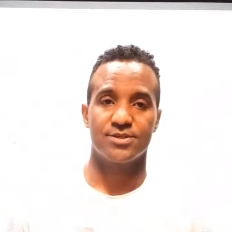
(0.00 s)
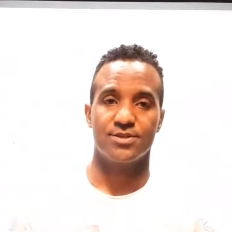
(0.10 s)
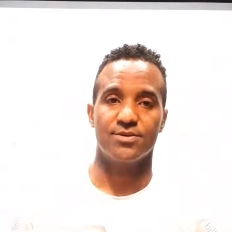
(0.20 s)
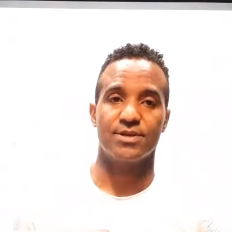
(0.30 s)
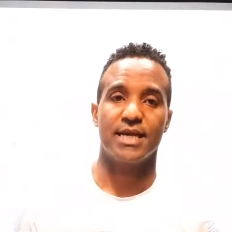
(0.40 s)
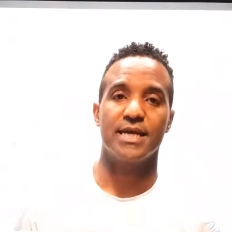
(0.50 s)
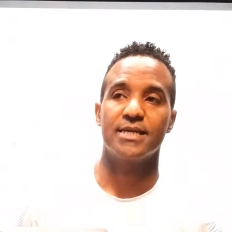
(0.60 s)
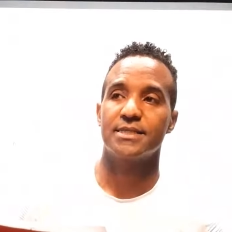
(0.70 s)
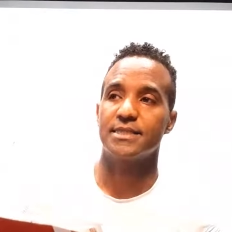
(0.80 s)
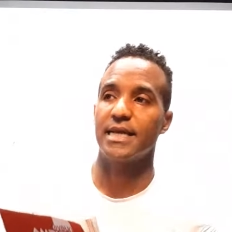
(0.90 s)

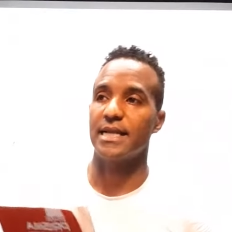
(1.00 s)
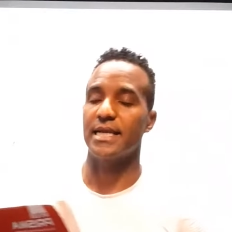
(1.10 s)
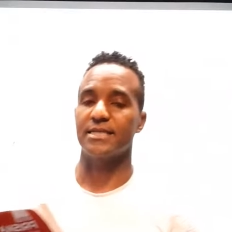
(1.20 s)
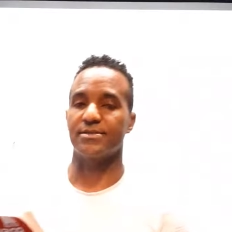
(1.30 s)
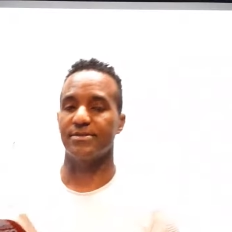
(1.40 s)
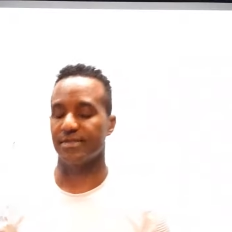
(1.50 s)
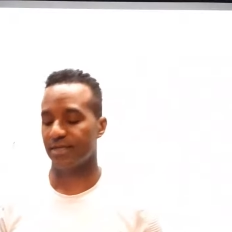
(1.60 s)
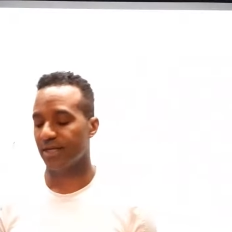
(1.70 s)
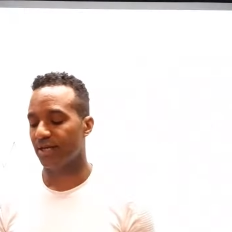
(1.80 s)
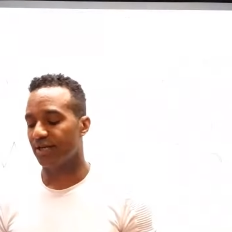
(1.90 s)
okay? 10 lessons.
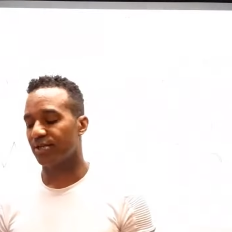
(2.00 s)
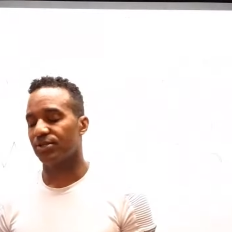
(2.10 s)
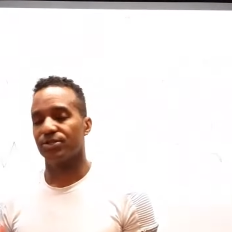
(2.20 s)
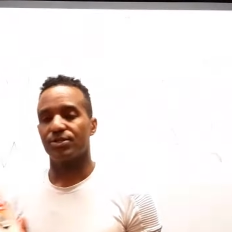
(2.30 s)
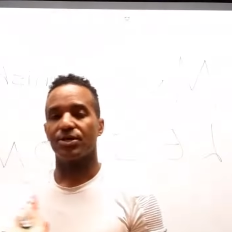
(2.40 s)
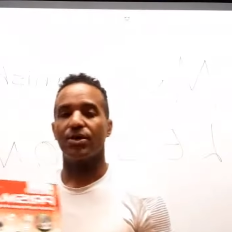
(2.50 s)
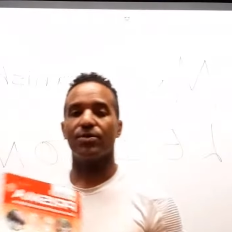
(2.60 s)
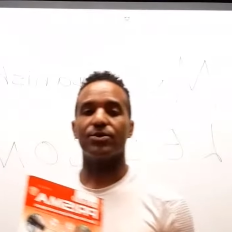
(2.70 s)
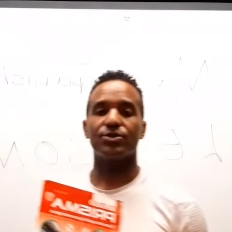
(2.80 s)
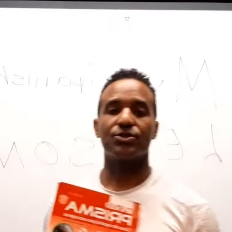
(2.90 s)

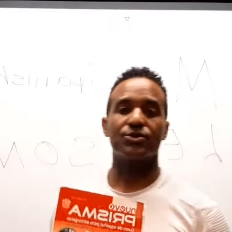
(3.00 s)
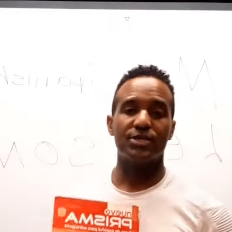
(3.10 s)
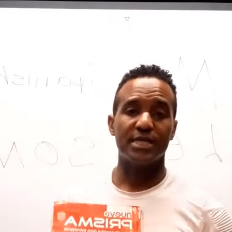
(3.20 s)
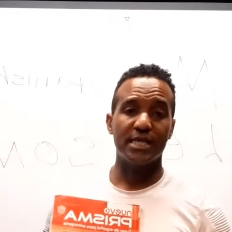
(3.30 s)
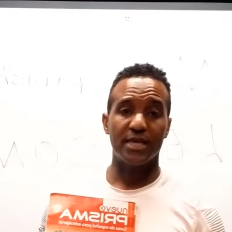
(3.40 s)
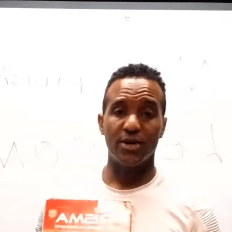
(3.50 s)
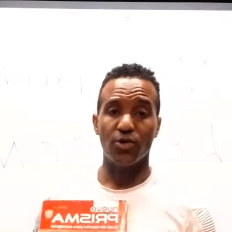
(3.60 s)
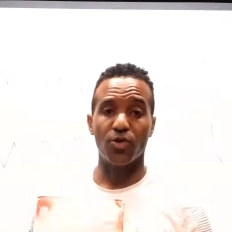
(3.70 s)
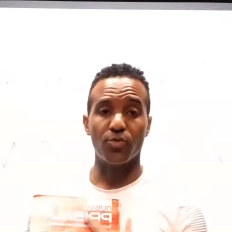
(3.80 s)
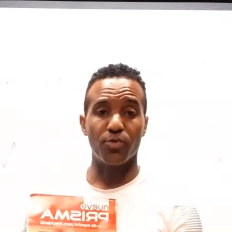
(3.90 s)
So to see the
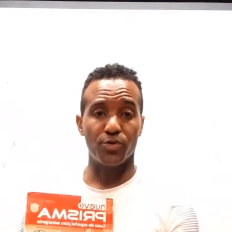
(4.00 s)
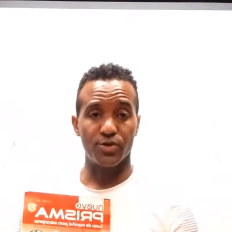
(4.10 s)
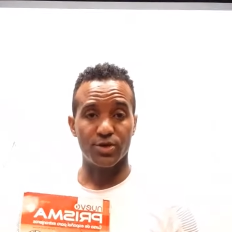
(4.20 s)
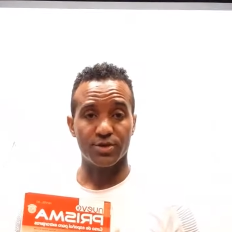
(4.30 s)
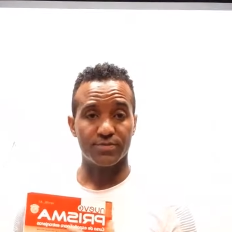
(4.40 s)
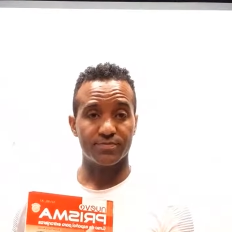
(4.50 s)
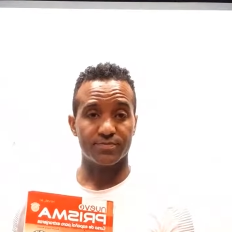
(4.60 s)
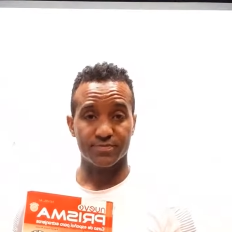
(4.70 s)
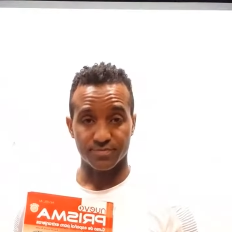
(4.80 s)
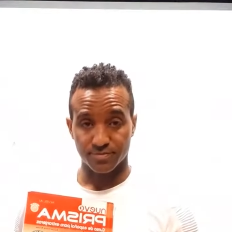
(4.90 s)
whole book,
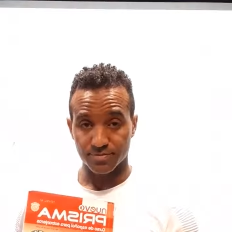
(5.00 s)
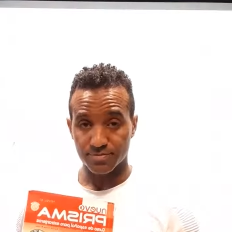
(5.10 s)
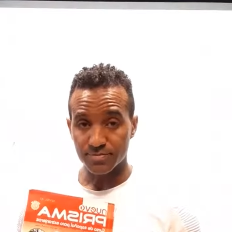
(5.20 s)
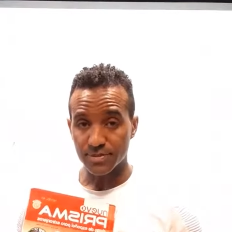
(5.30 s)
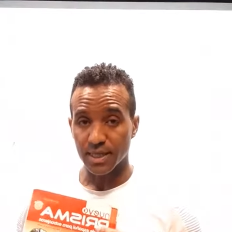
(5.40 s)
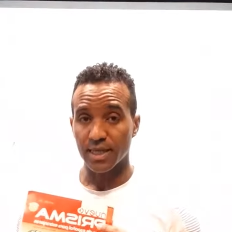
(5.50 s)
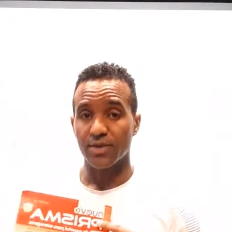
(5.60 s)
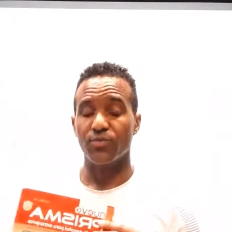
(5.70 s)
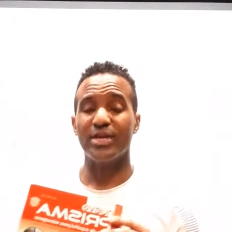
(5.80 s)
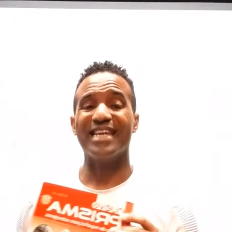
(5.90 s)

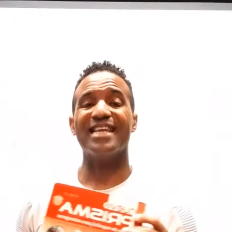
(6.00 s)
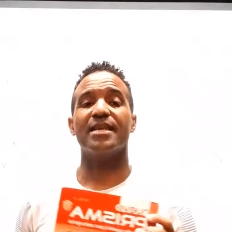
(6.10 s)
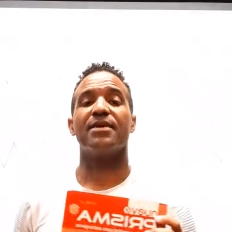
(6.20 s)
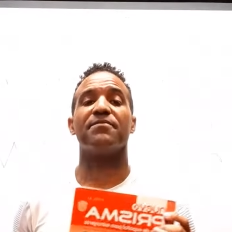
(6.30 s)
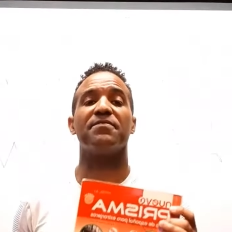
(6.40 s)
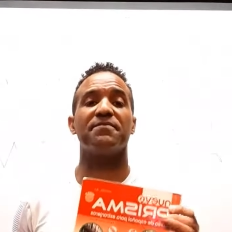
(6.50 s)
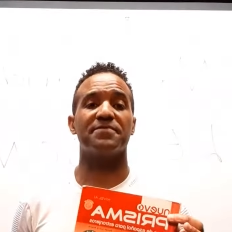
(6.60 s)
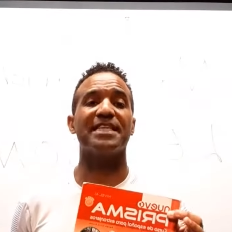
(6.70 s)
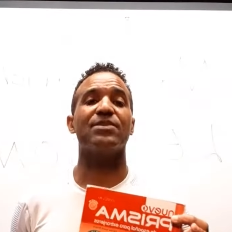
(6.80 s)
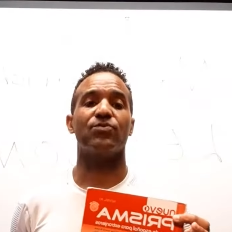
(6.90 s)
we need
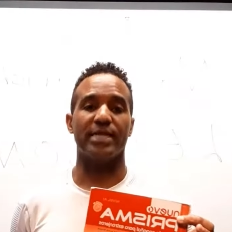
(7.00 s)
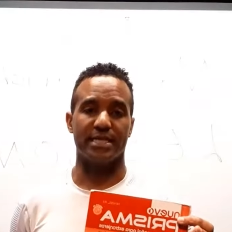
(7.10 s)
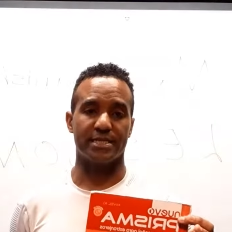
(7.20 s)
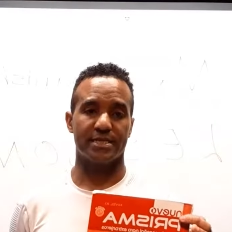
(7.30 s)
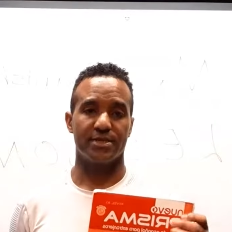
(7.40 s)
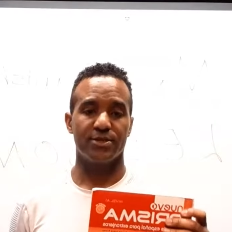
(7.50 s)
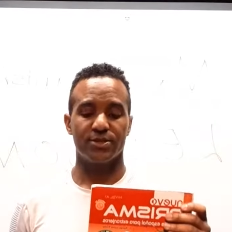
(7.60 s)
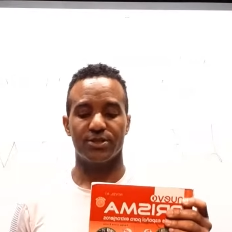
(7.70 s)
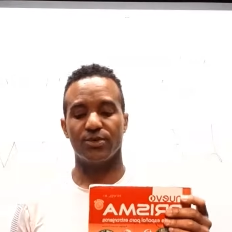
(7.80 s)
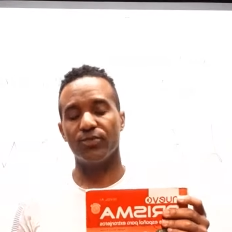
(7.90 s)
15 weeks.
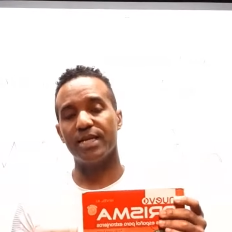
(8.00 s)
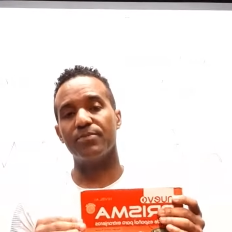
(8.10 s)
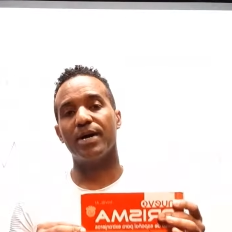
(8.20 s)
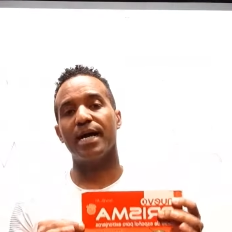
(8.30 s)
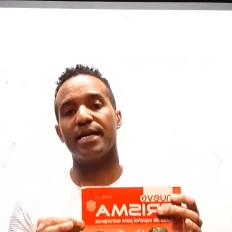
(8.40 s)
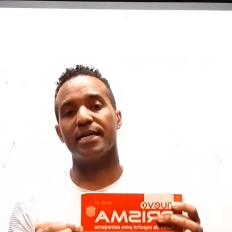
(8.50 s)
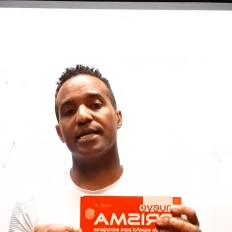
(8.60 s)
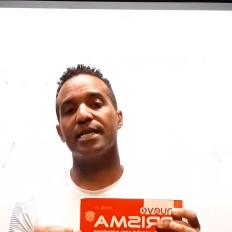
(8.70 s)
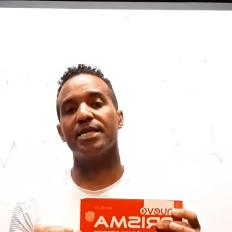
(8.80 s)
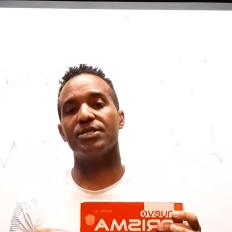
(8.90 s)
So we divide
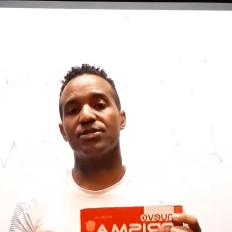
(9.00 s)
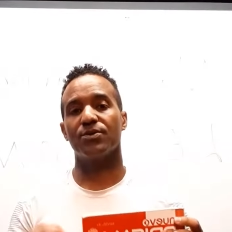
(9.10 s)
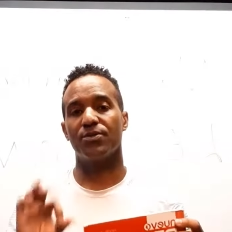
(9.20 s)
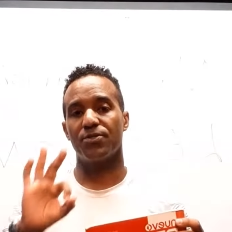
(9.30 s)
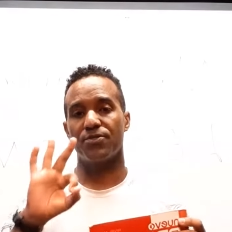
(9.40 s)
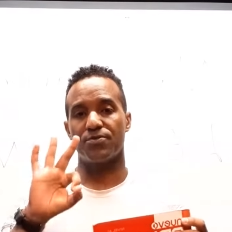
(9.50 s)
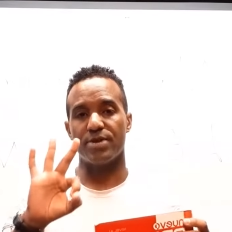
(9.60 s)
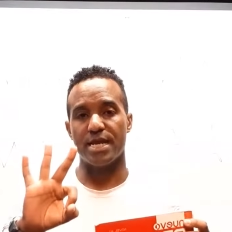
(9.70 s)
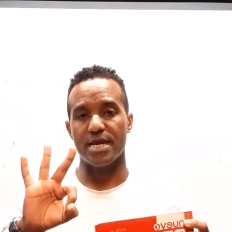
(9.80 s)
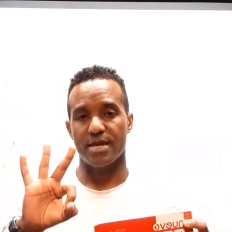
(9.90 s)
it into
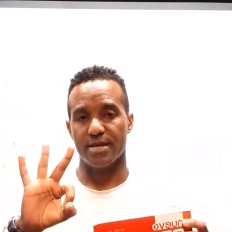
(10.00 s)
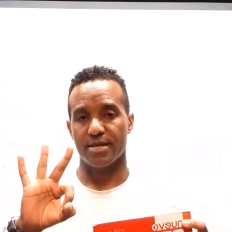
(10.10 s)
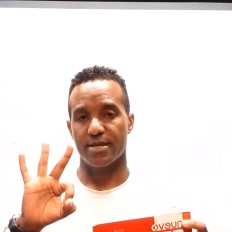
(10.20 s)
3,